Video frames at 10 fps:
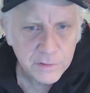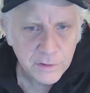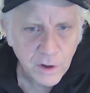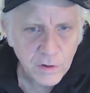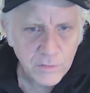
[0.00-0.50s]

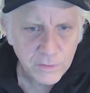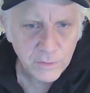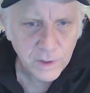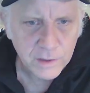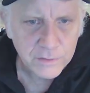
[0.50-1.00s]
it's an
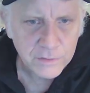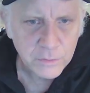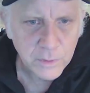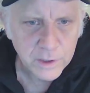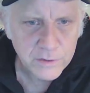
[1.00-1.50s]

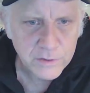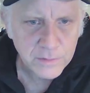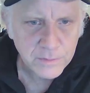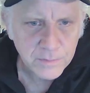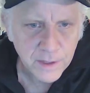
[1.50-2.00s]
override
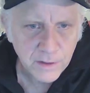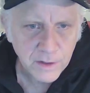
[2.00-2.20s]
switch.